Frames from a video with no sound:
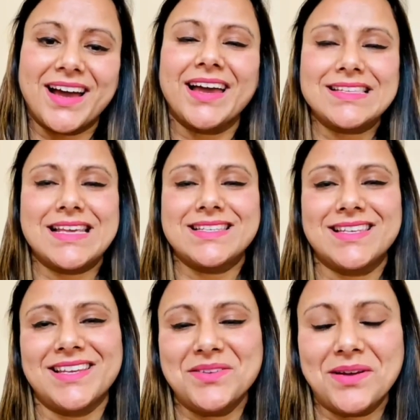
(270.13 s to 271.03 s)
As I
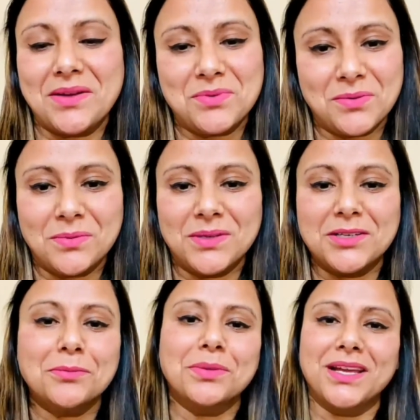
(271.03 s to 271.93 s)
said, I probably
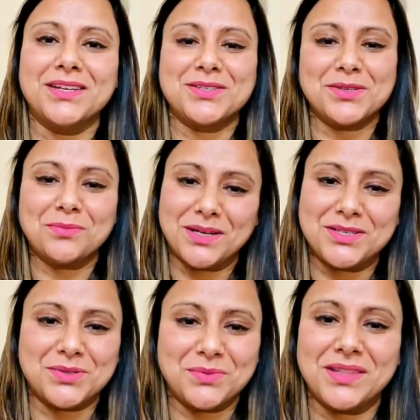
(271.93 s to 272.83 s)
complained so
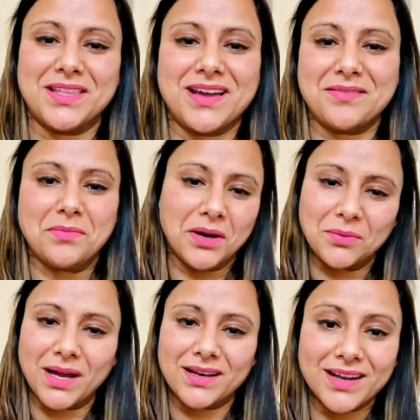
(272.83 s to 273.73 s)
much with
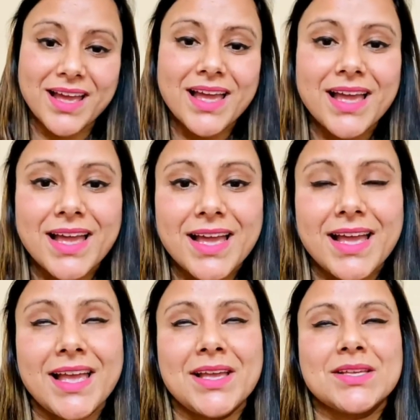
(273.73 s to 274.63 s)
Bhagwan.
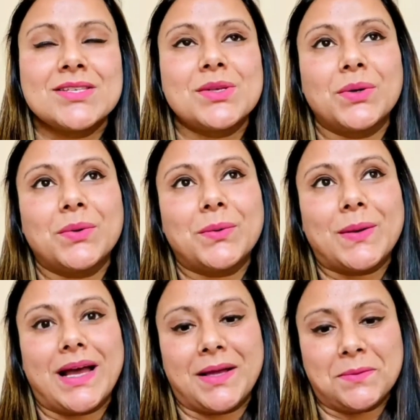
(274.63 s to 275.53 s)
So,
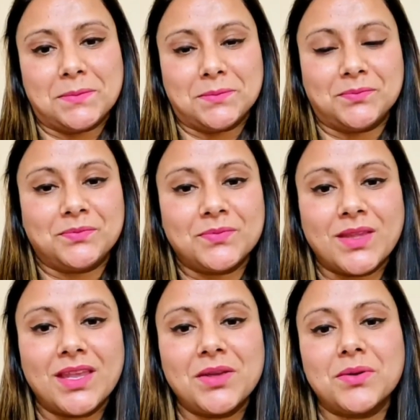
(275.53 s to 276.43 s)

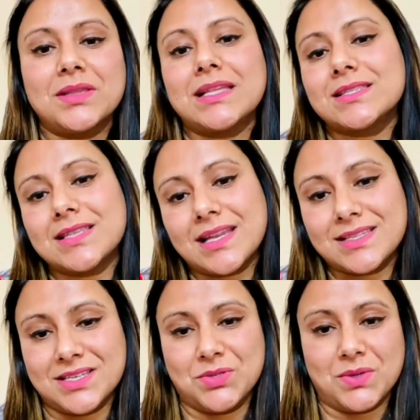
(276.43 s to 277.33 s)
that's that
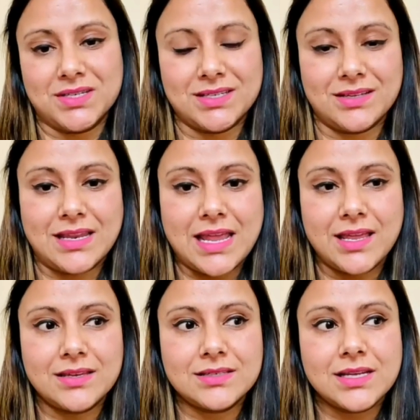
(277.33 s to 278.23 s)
situation.
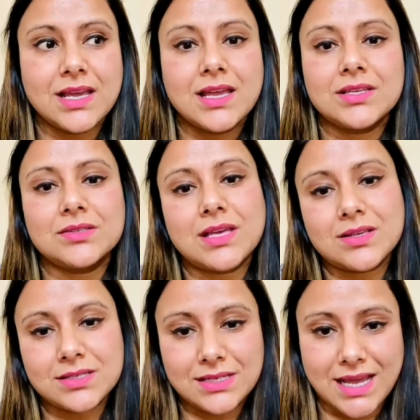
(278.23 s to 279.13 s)
And
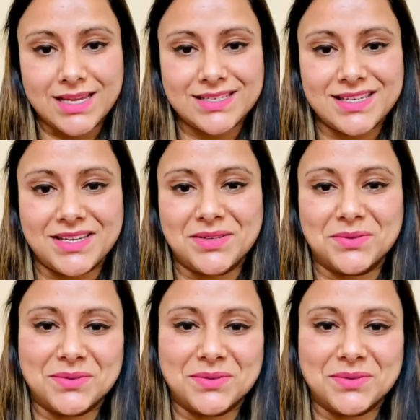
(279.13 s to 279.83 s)
2019,